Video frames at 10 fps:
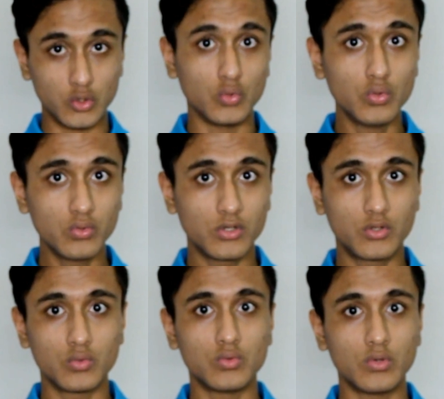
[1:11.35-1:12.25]

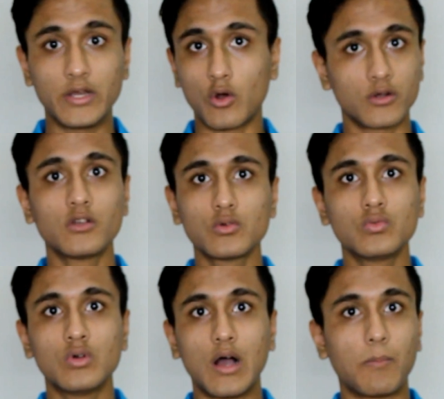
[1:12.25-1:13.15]
do in order
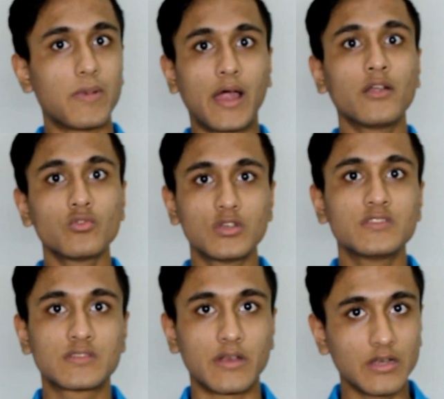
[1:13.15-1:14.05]
to apply to
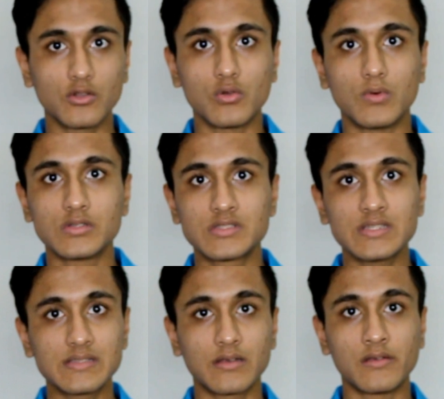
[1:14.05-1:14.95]
these great
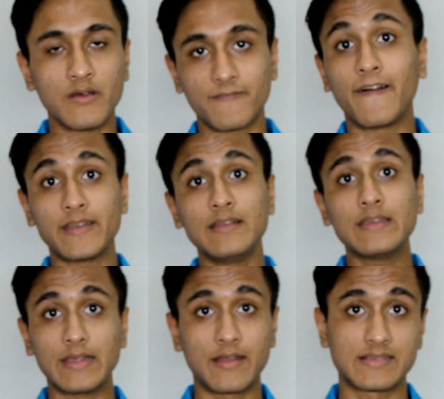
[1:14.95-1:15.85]
universities and
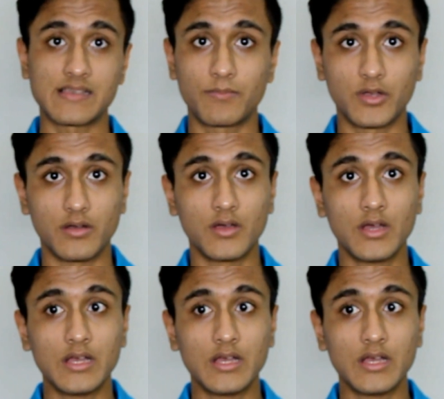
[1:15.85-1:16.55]
finally get accepted.